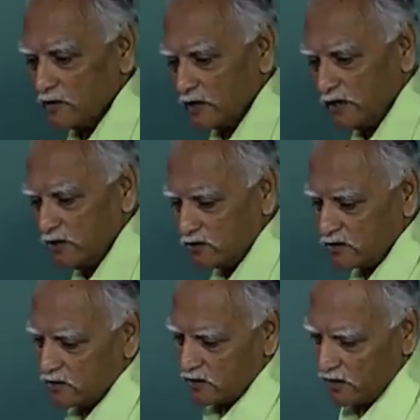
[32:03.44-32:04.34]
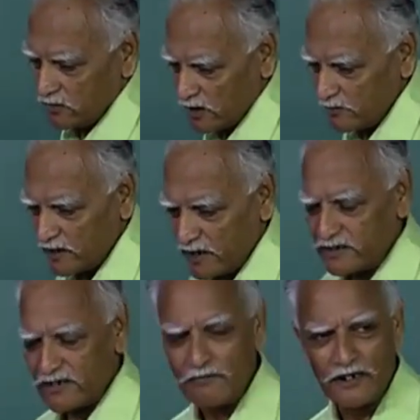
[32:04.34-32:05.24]
Can you, can you tell me,
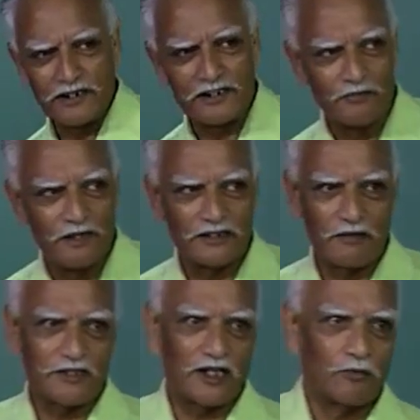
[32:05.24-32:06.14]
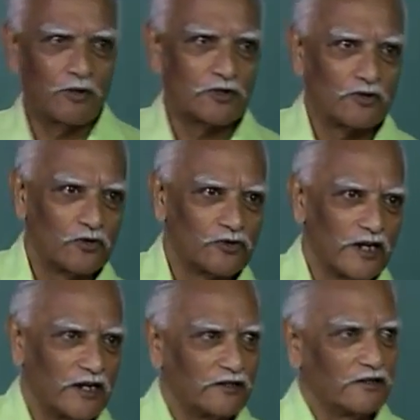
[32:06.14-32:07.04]
can somebody tell me something about the
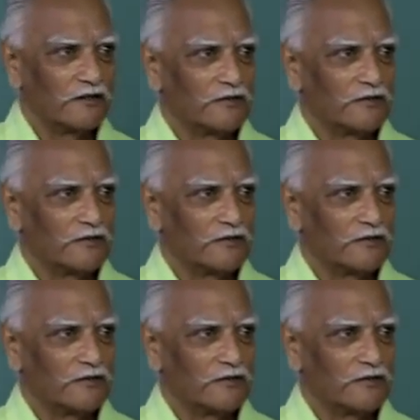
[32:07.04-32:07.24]
Crusades?